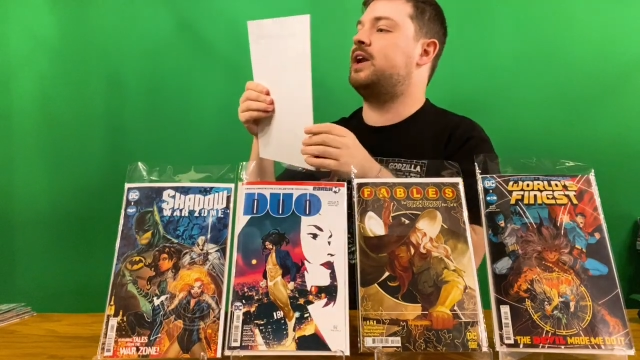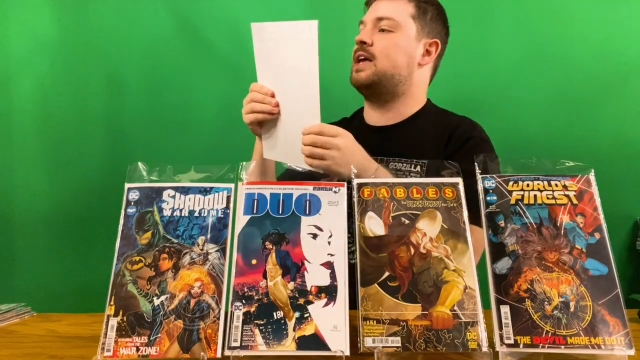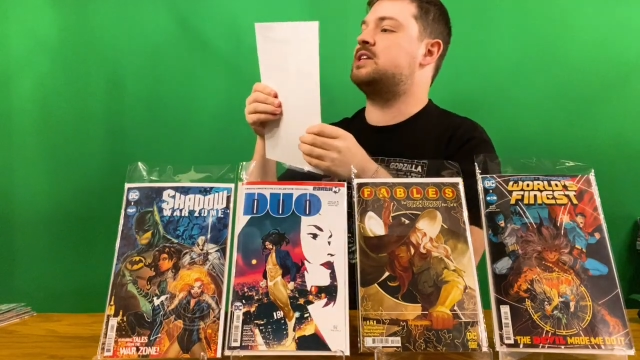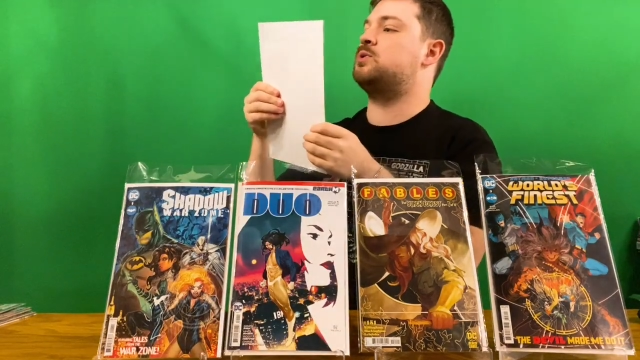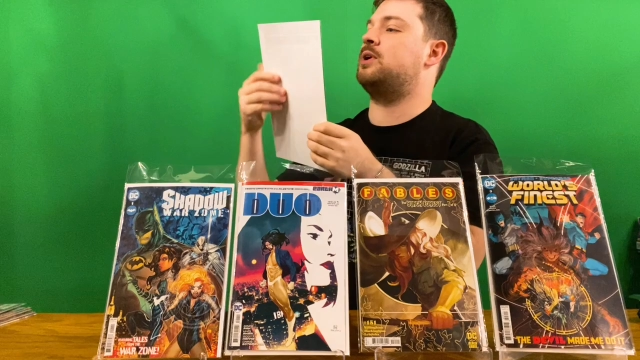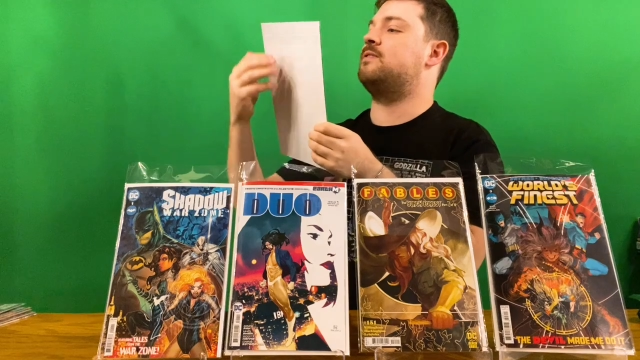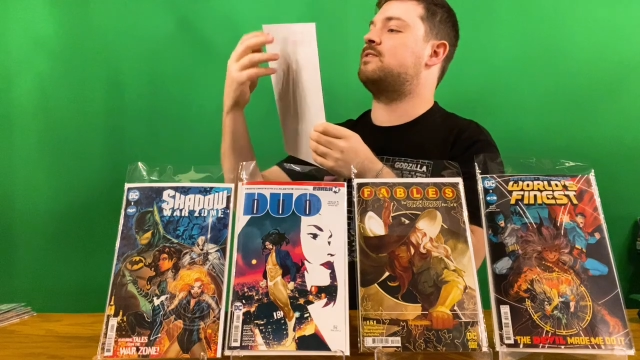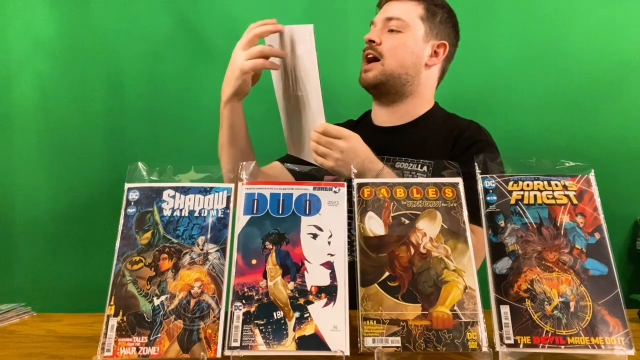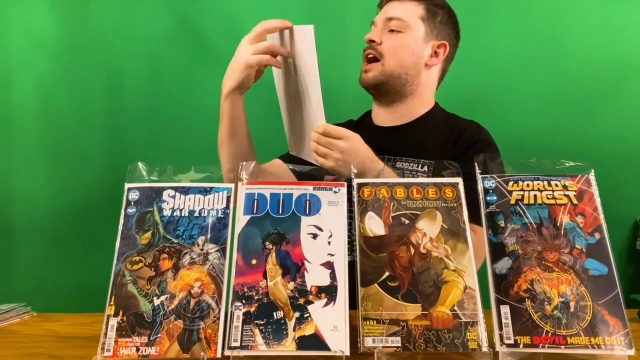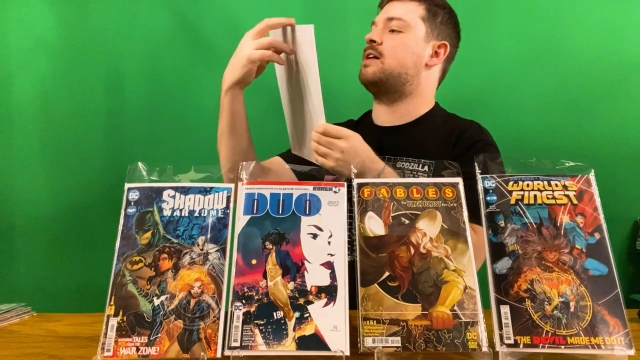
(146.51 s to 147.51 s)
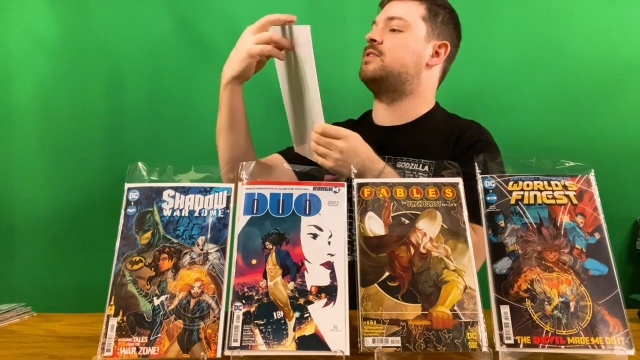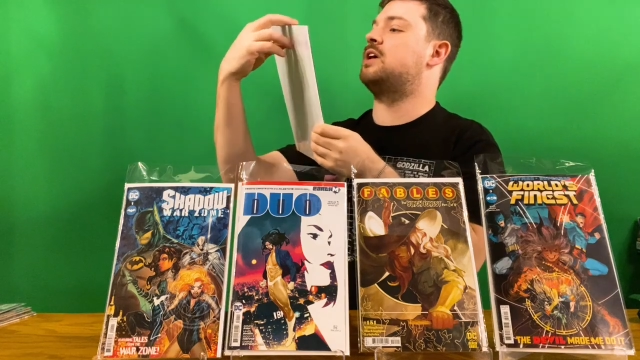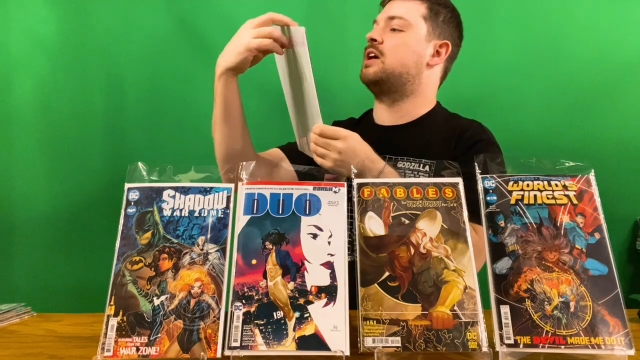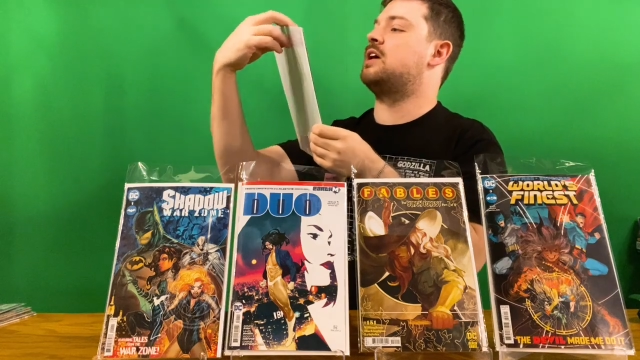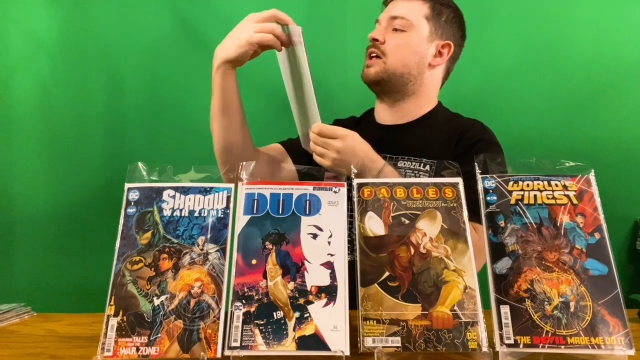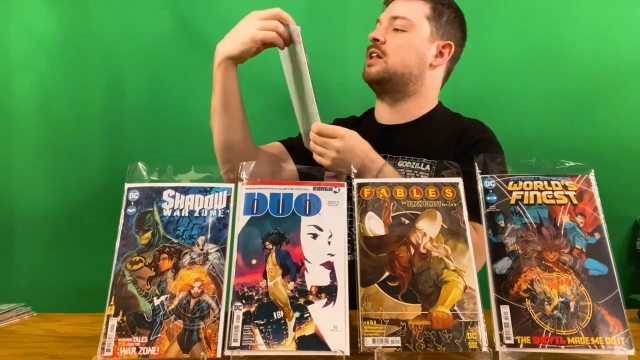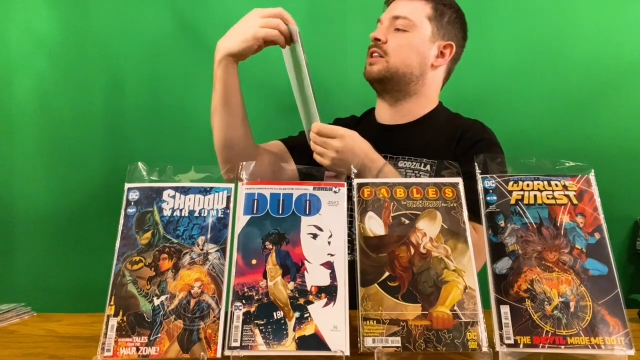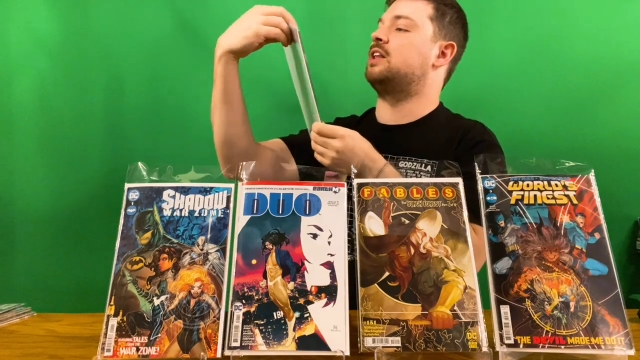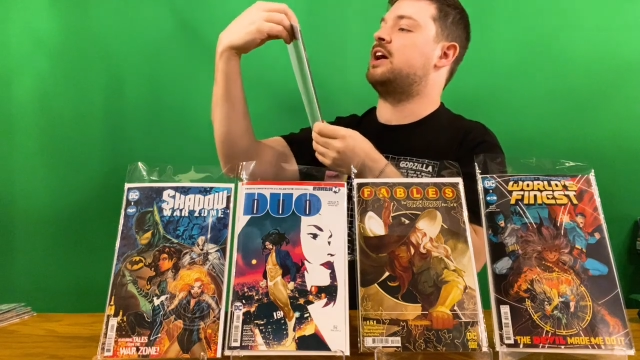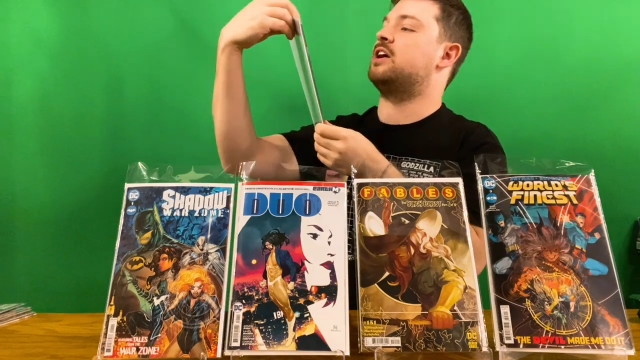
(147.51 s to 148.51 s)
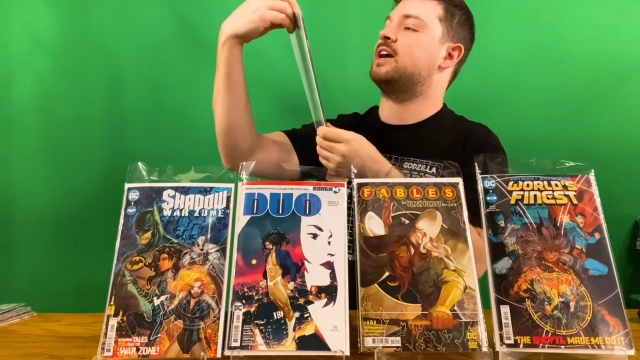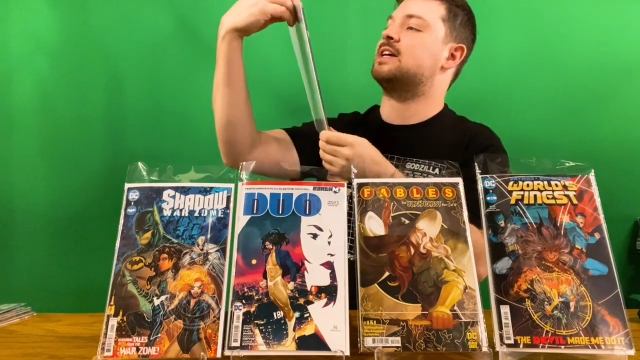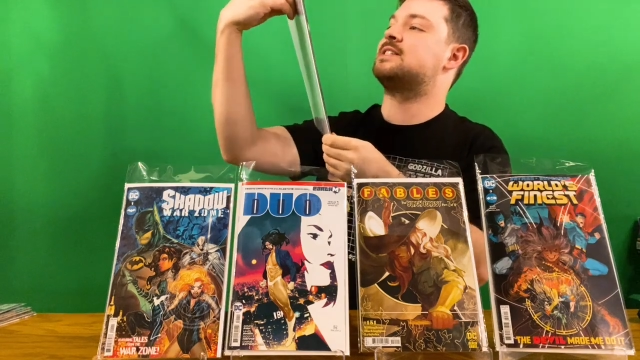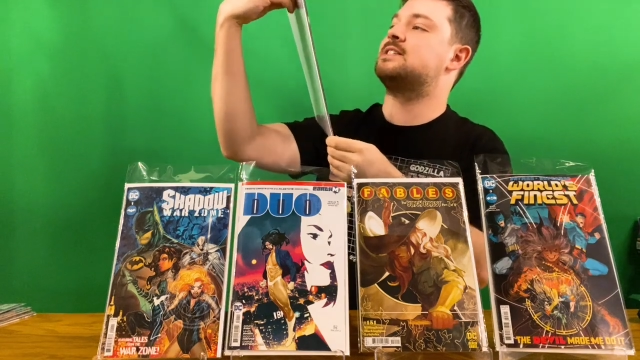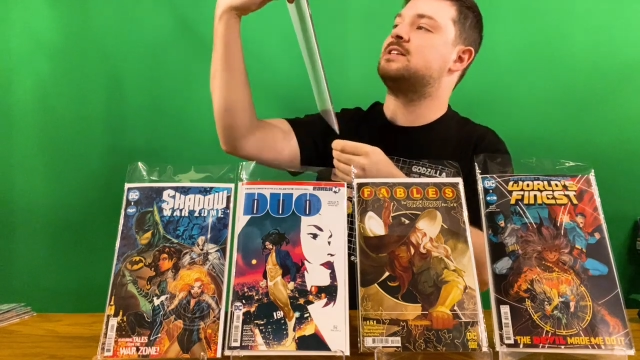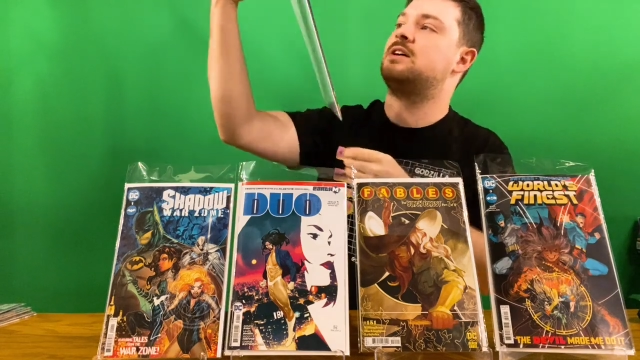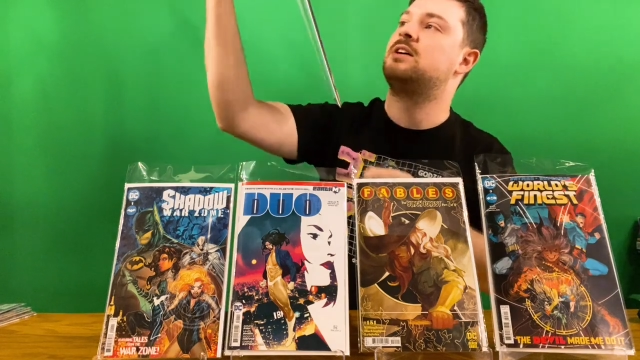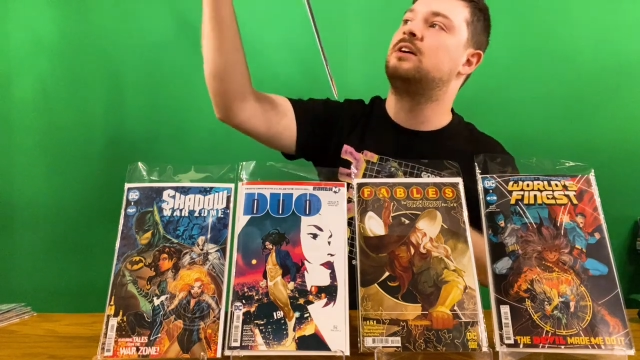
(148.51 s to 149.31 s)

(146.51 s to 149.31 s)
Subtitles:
in 25 lyrics